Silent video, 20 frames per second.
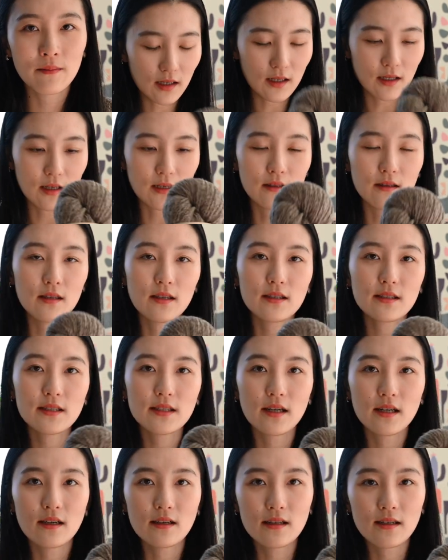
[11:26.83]
And this
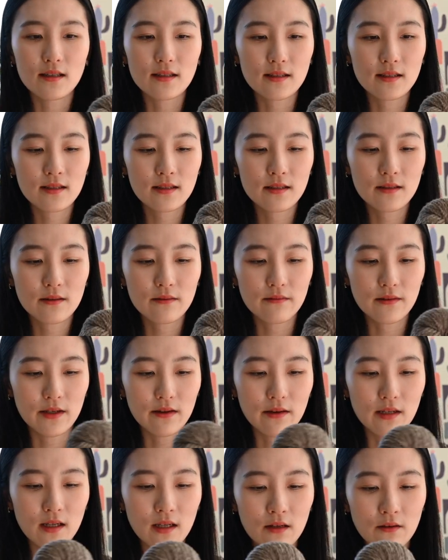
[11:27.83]
yarn is
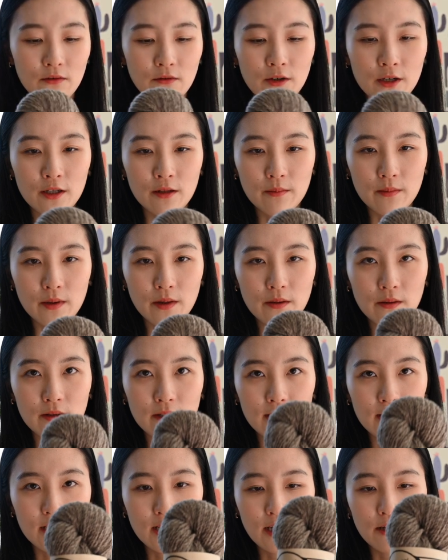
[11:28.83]
very affordable.
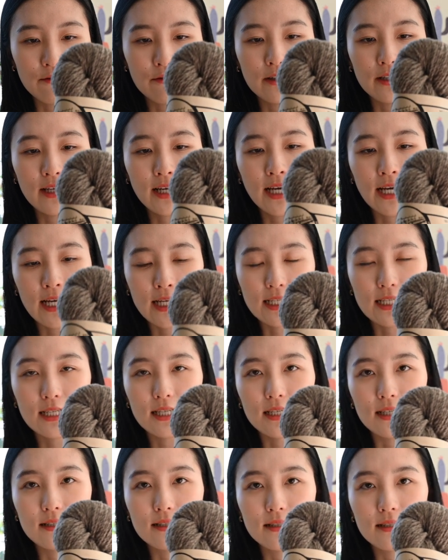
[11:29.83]
Every hank
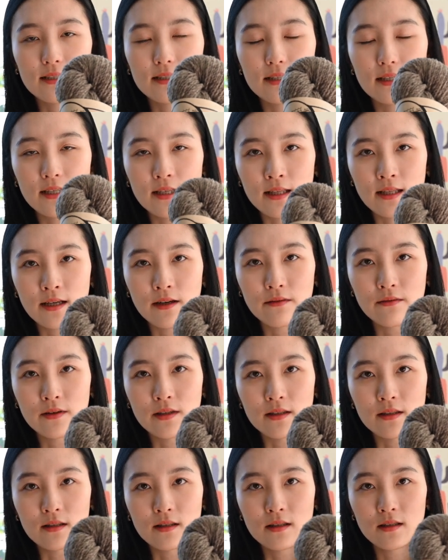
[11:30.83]
is
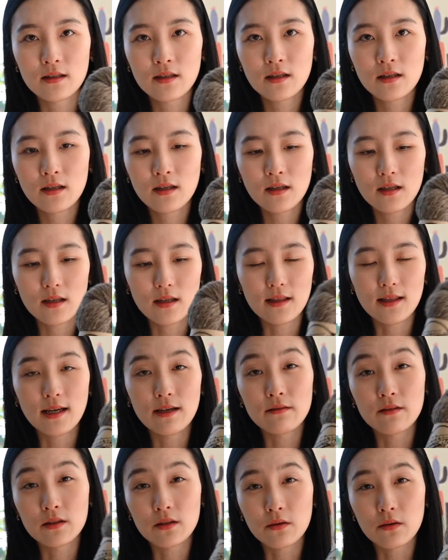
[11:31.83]

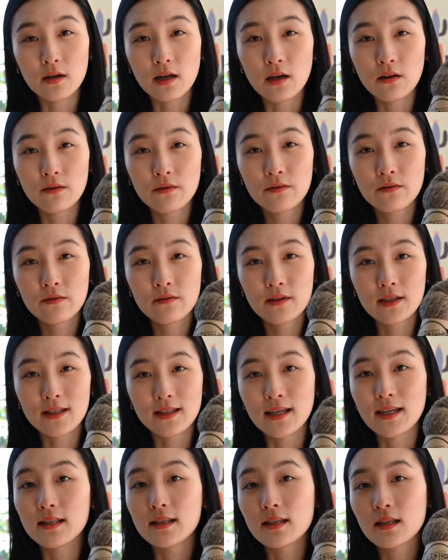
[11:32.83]
12
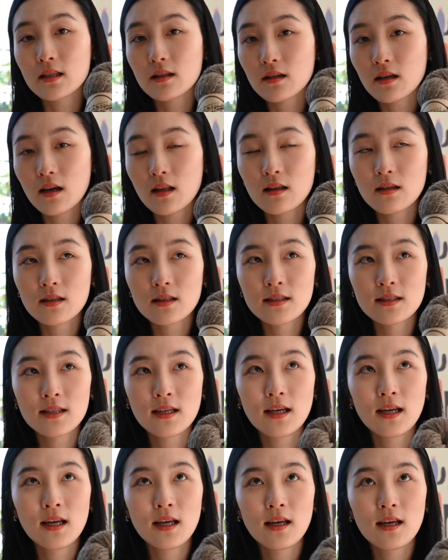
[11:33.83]
Canadian dollars.
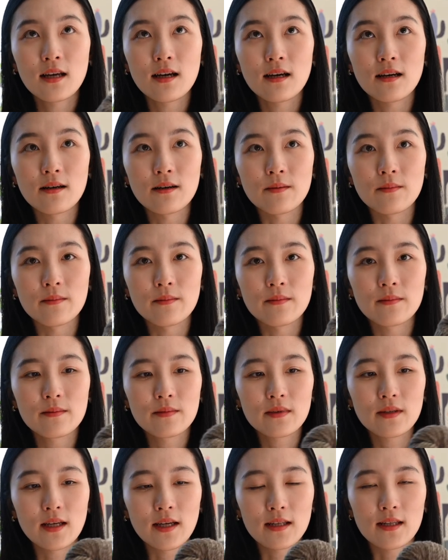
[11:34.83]

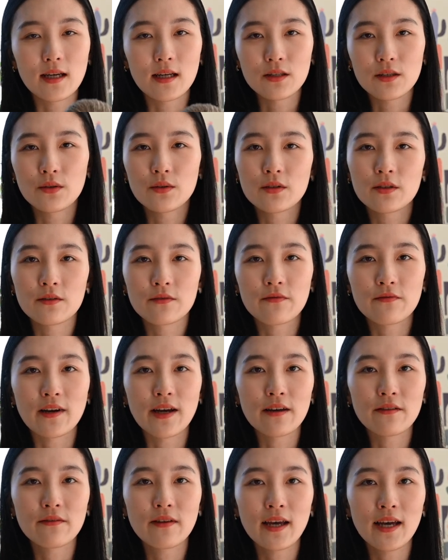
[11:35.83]
And I used
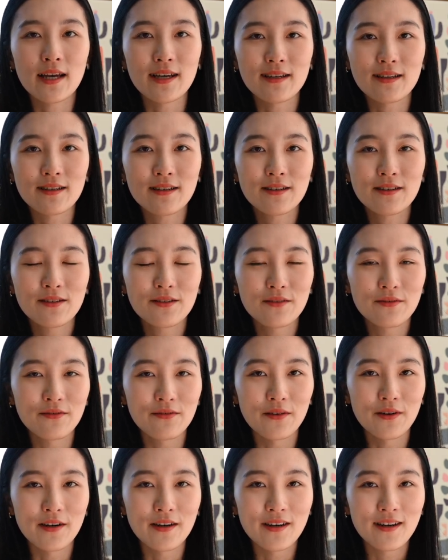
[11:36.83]
5 hank
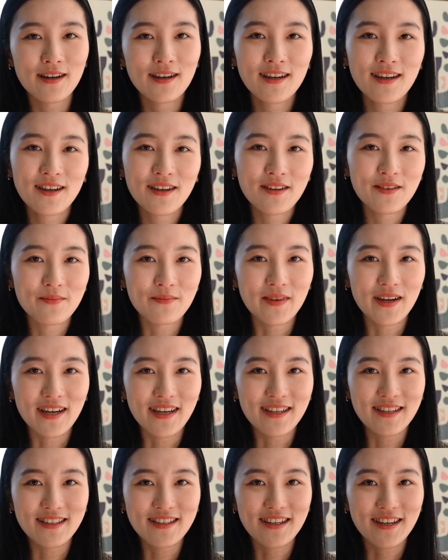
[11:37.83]
for
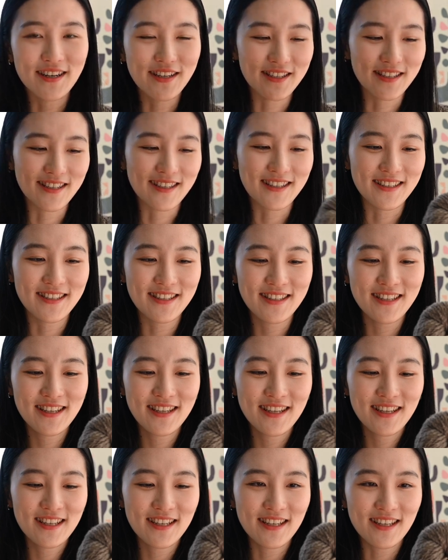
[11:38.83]
my cardigan.
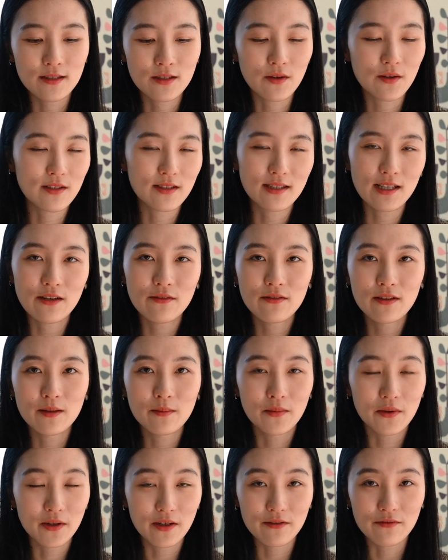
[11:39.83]
So it's definitely
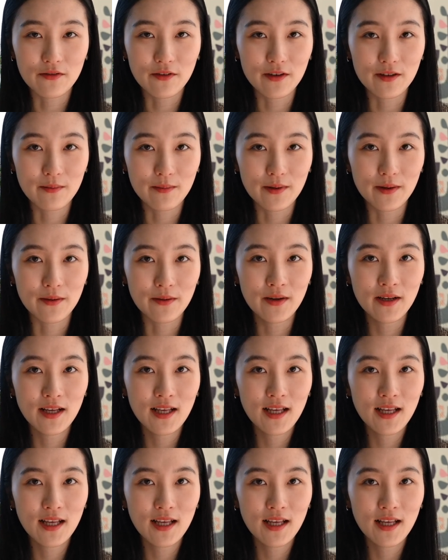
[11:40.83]
more affordable